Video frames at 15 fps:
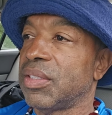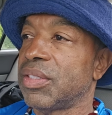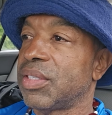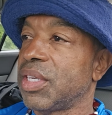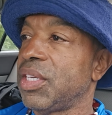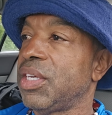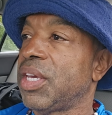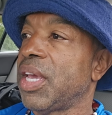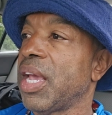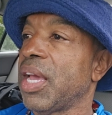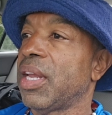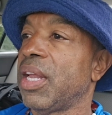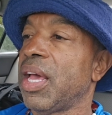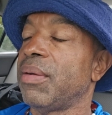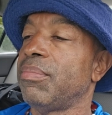See, you
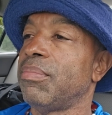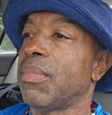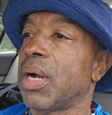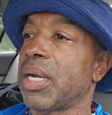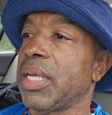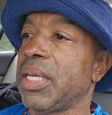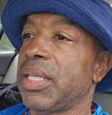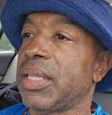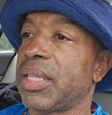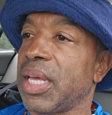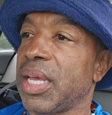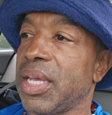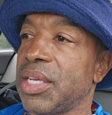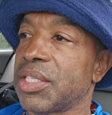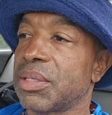can't let money and
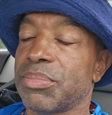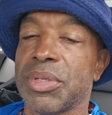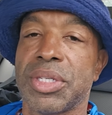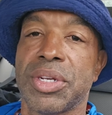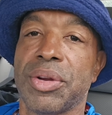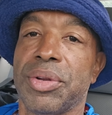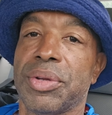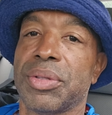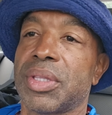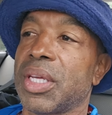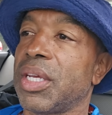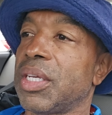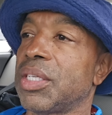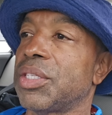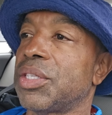things and material
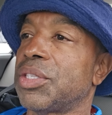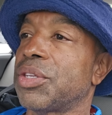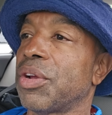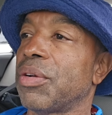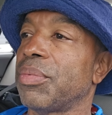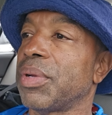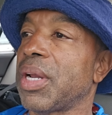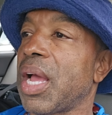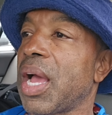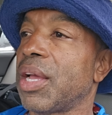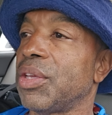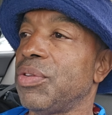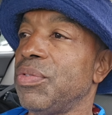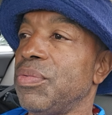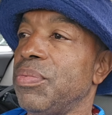things determine how
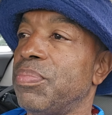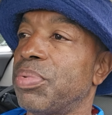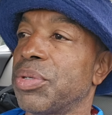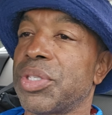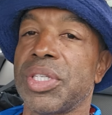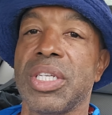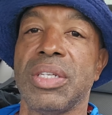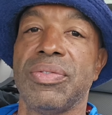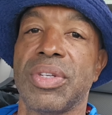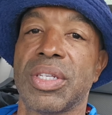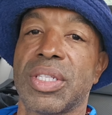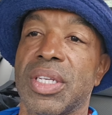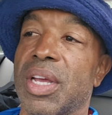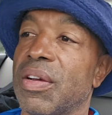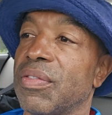you perceive
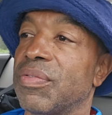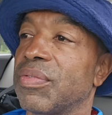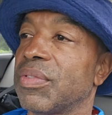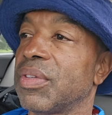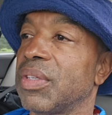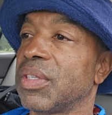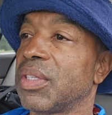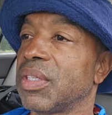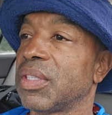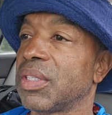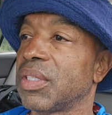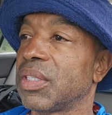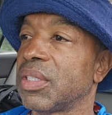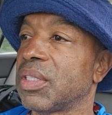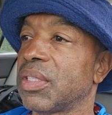yourself.
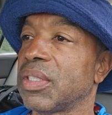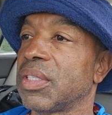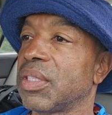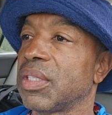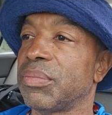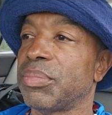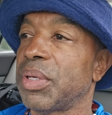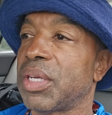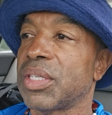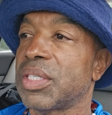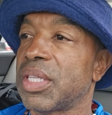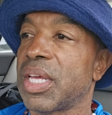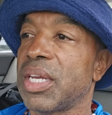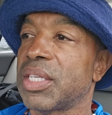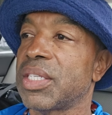
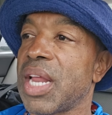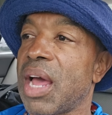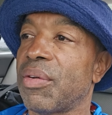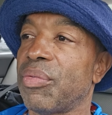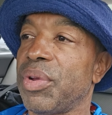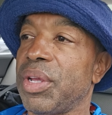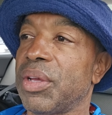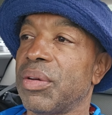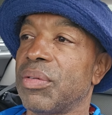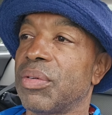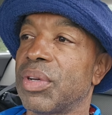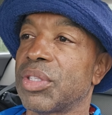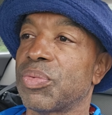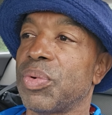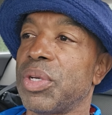Because then it's not real.
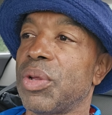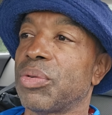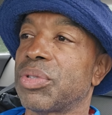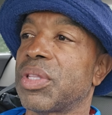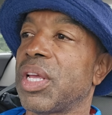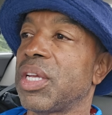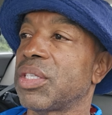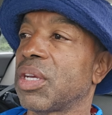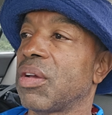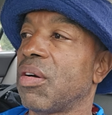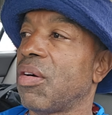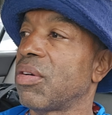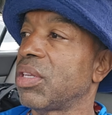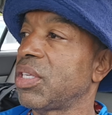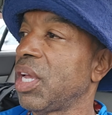Because when those things are
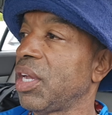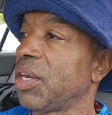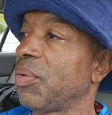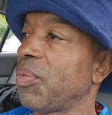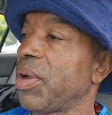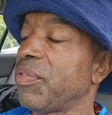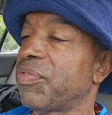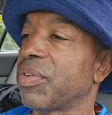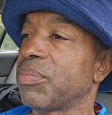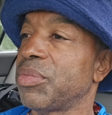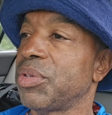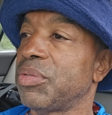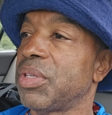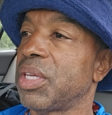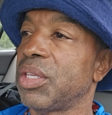gone and taken away
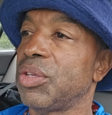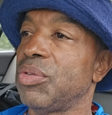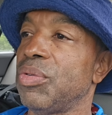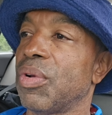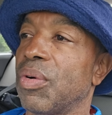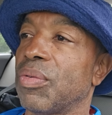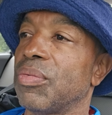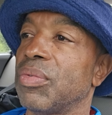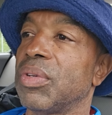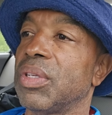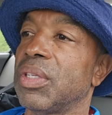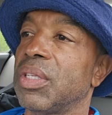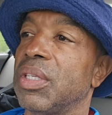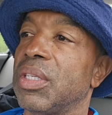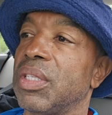from you, then you don't,
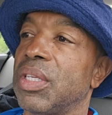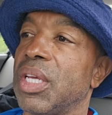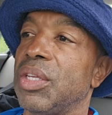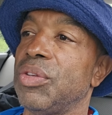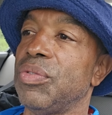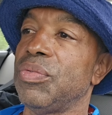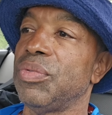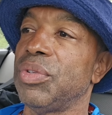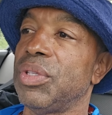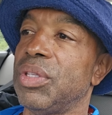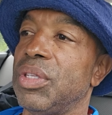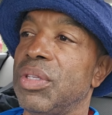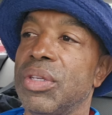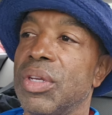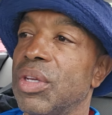then
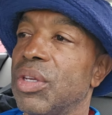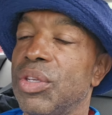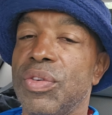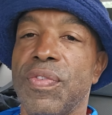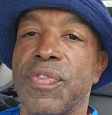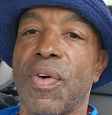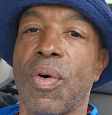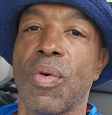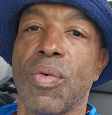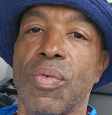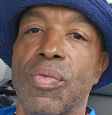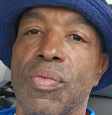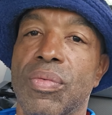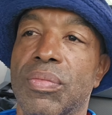you, you fold.